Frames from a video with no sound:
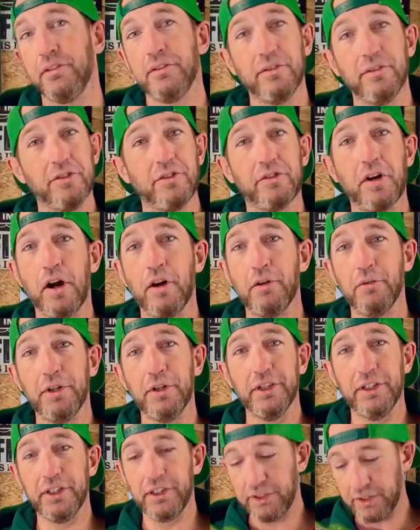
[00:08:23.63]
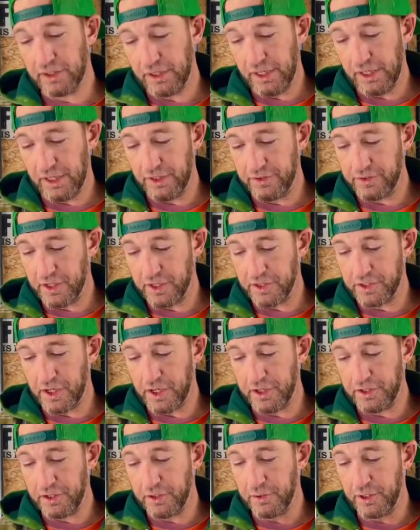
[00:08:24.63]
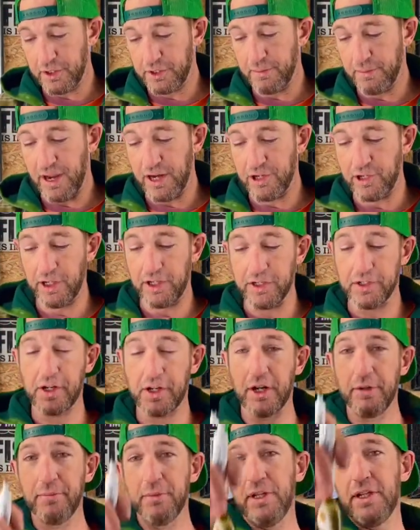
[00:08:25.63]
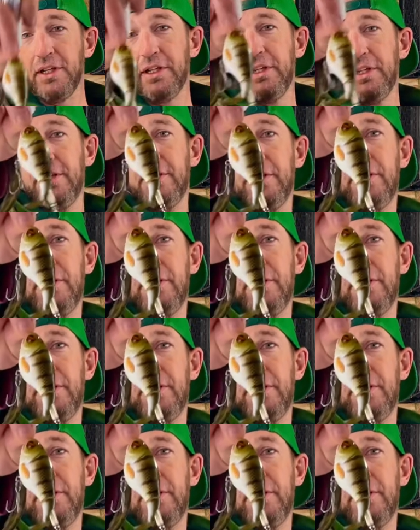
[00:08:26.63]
start reeling, and it's going to start doing its magic. It's going to be